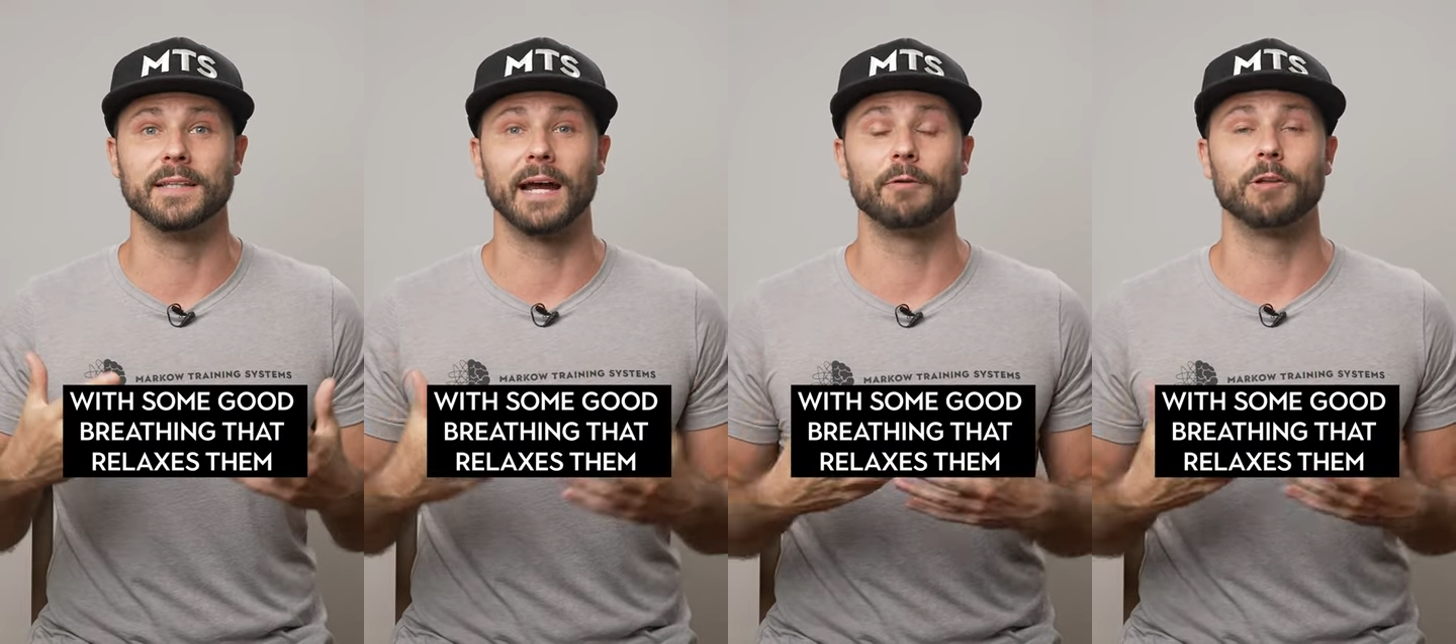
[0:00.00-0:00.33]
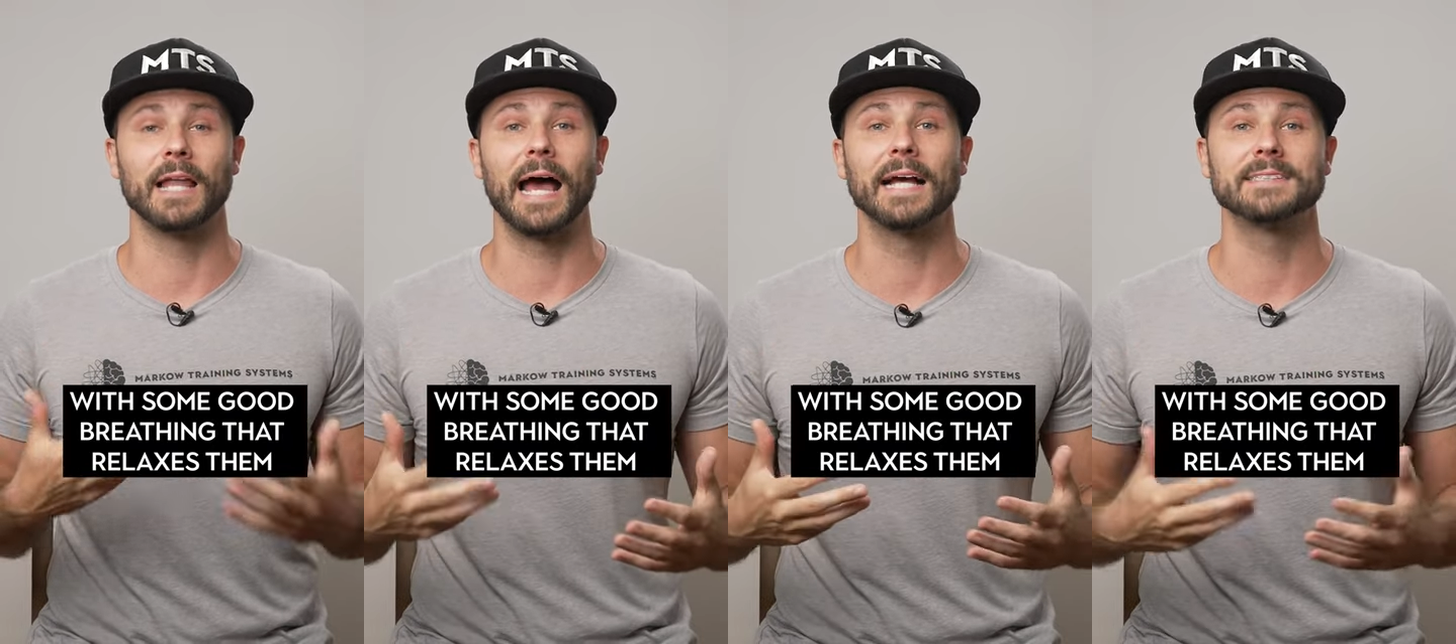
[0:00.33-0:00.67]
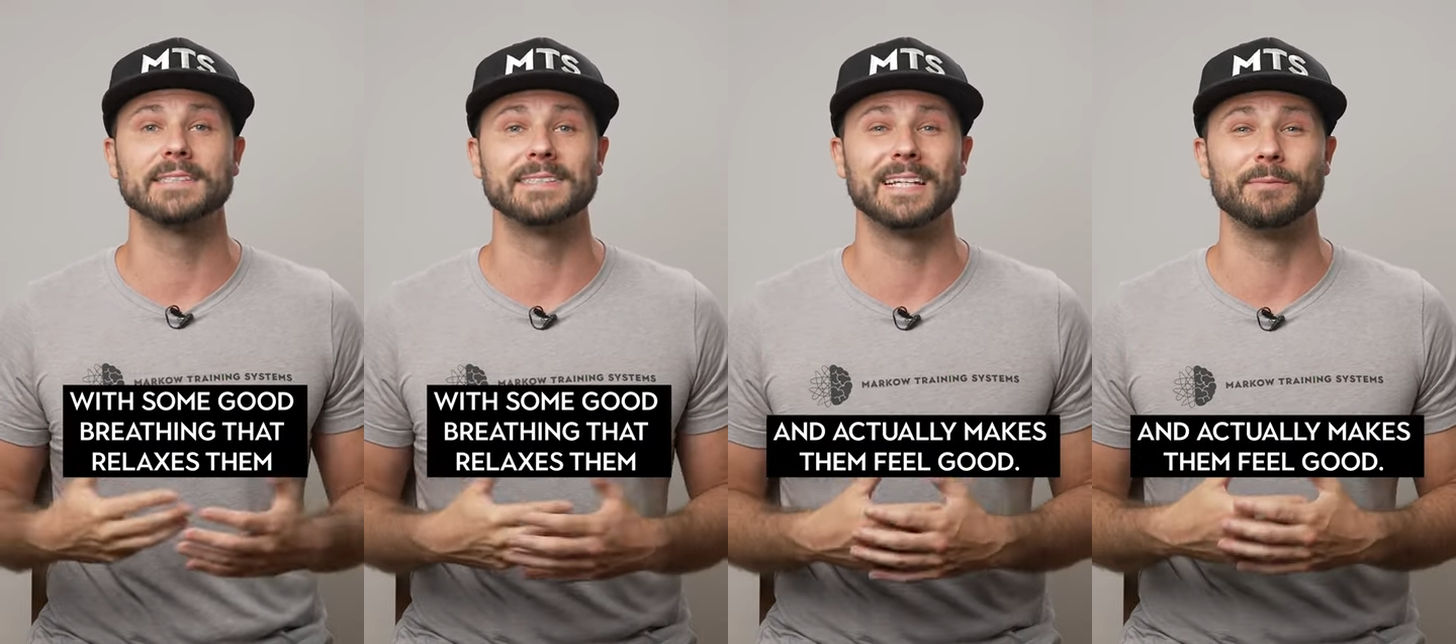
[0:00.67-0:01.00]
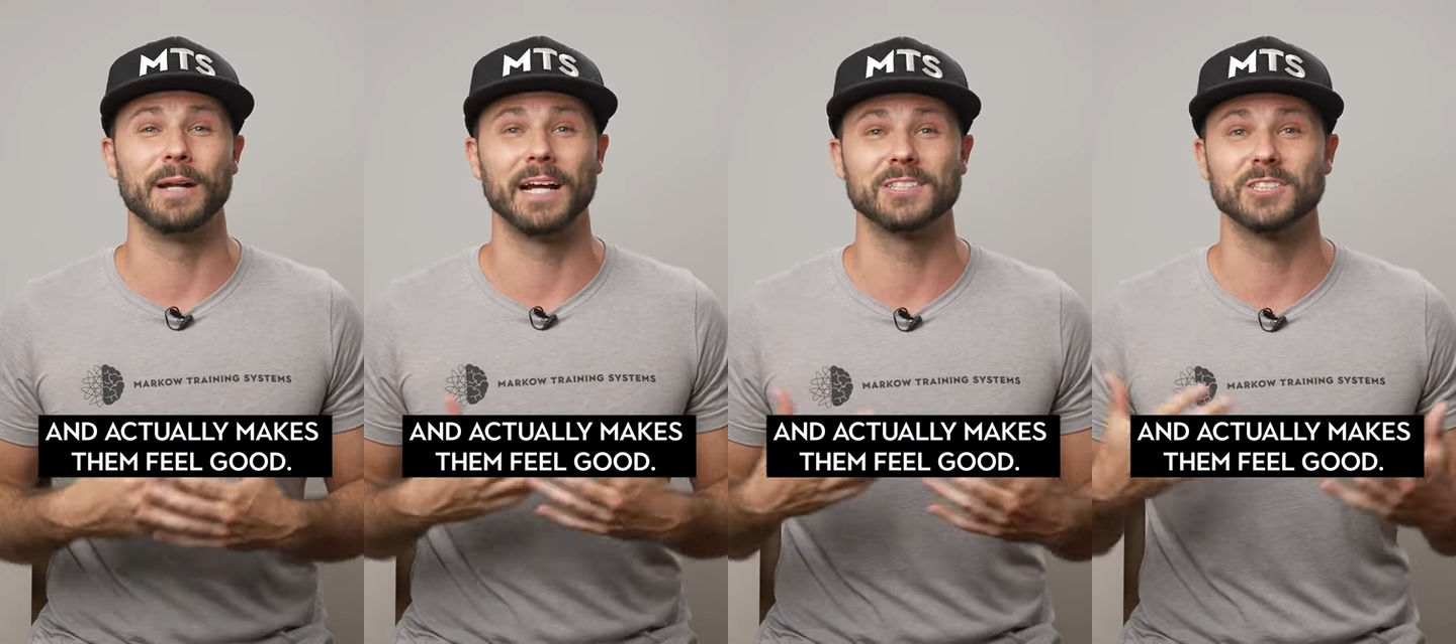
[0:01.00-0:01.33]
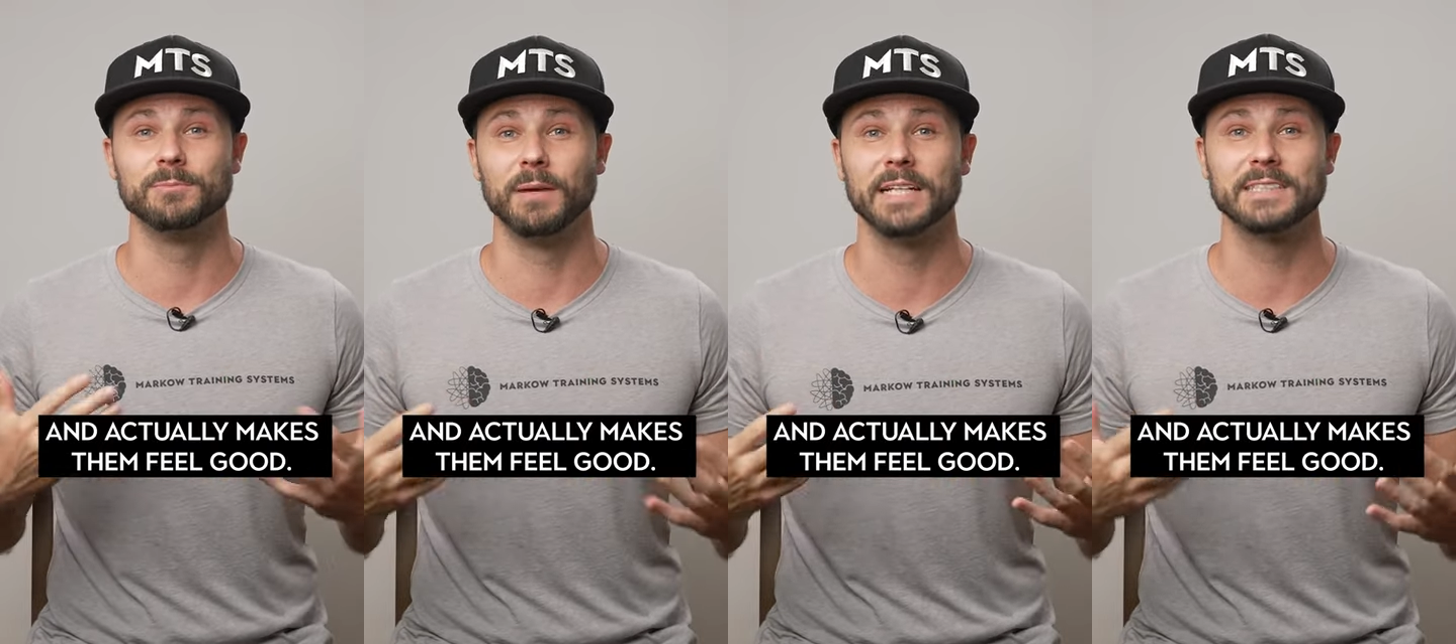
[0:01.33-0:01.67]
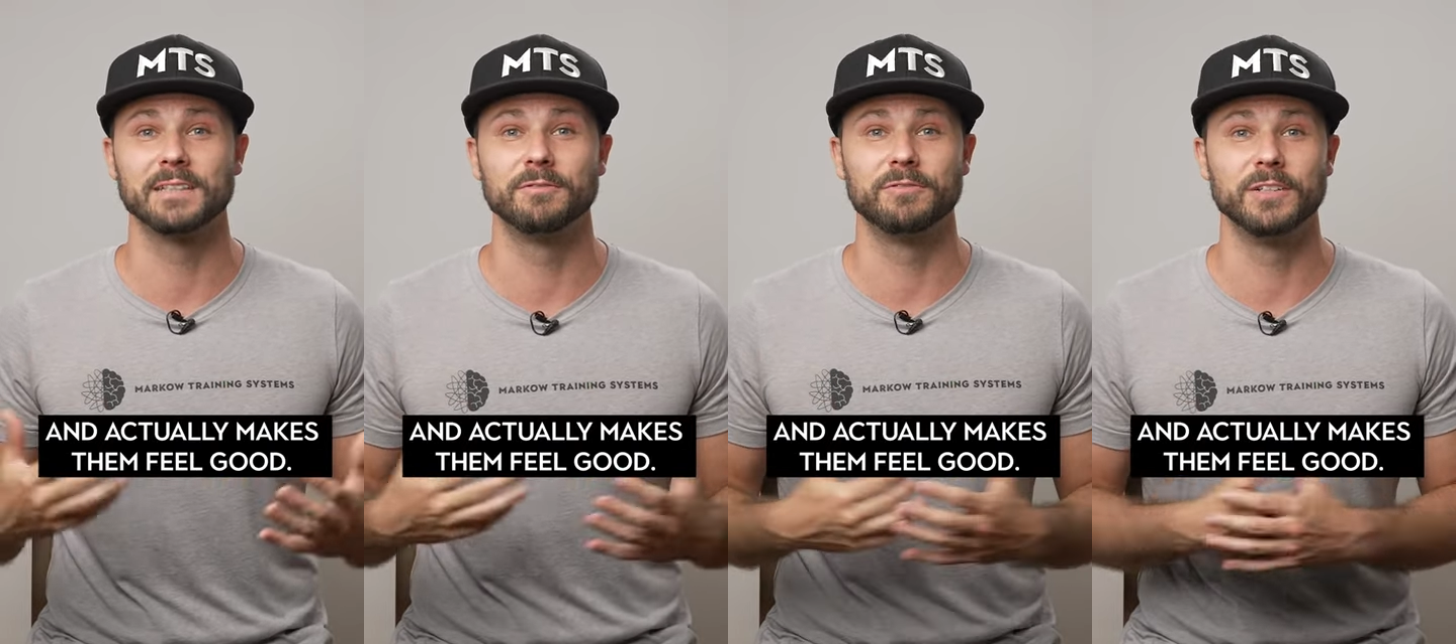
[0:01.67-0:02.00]
that relaxes them and actually makes
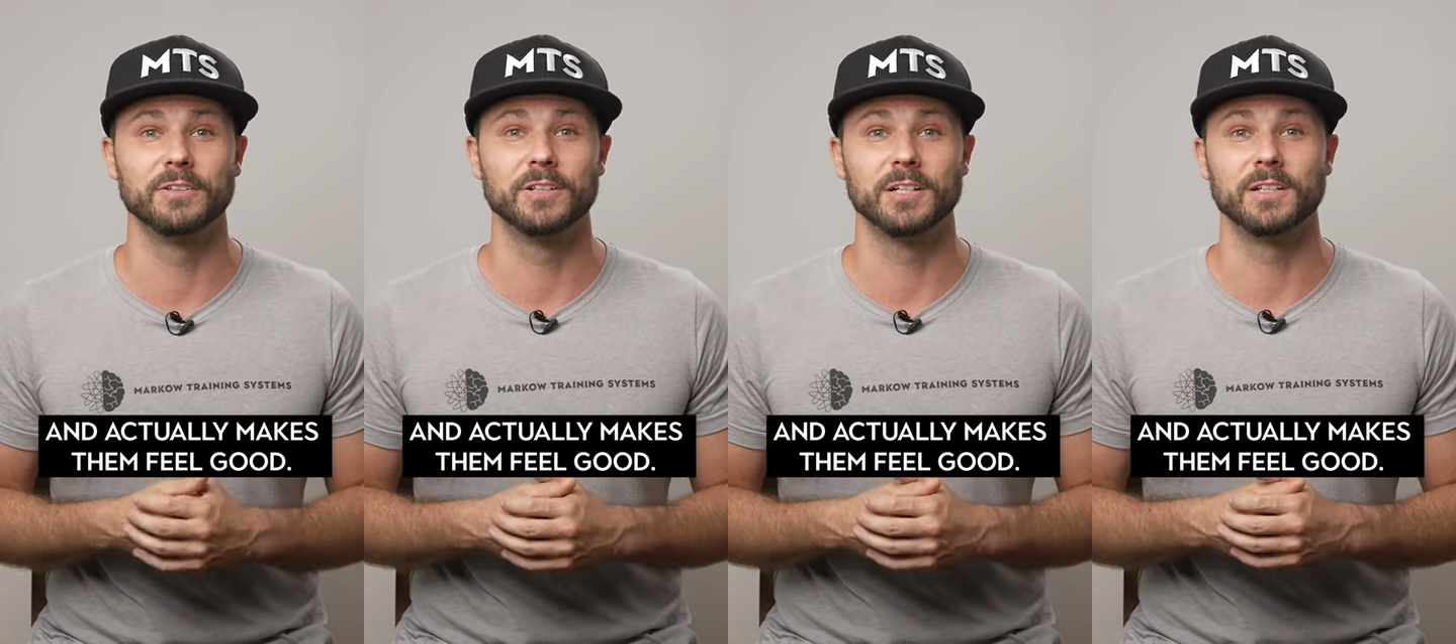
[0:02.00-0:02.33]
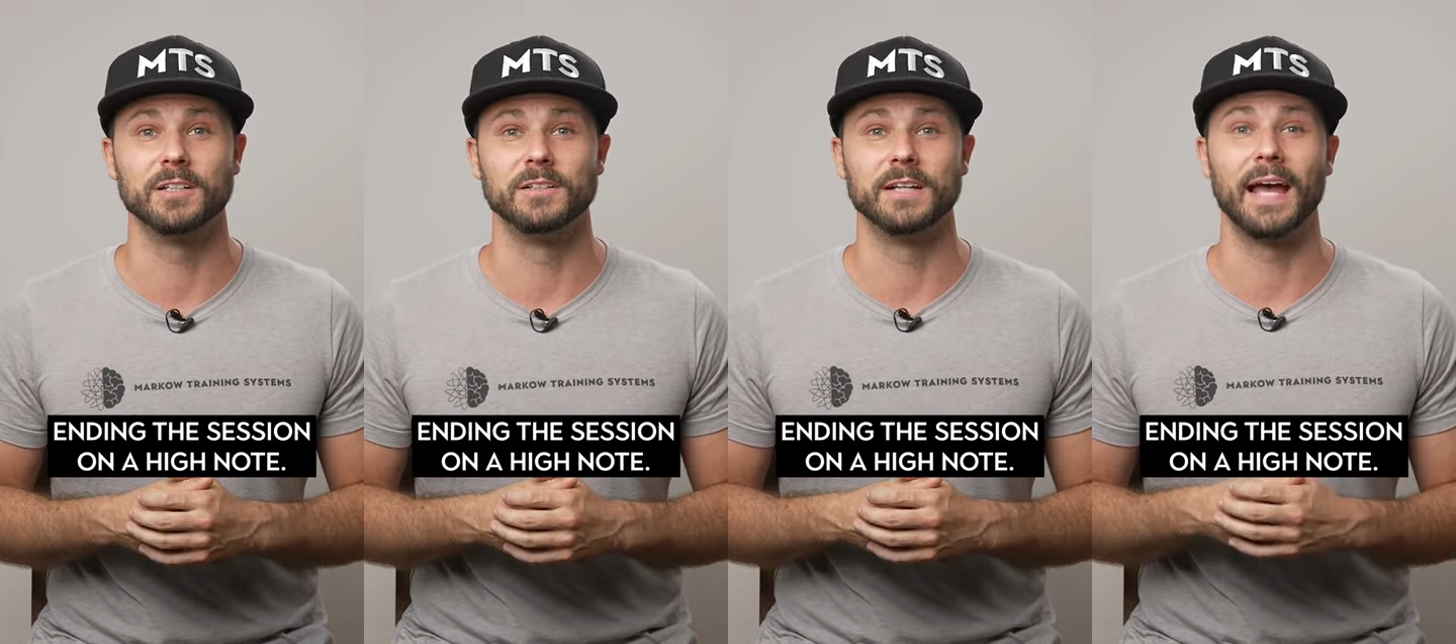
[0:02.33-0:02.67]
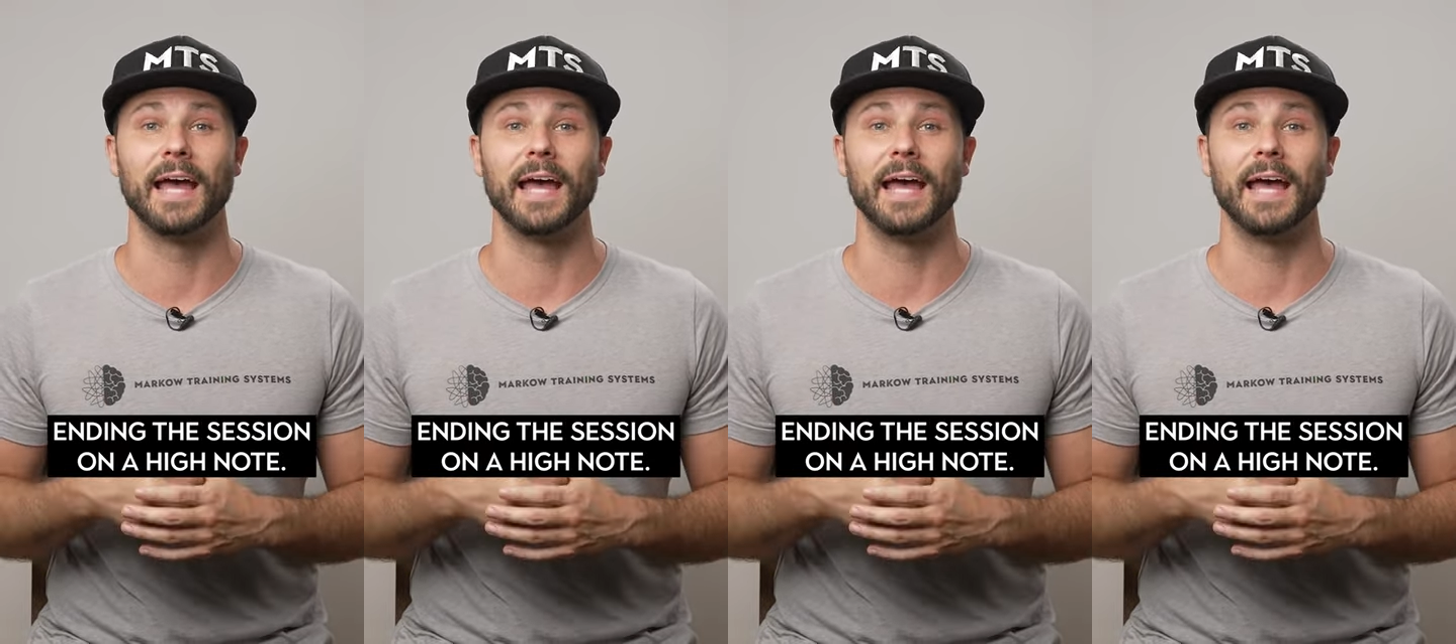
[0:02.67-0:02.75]
them feel good,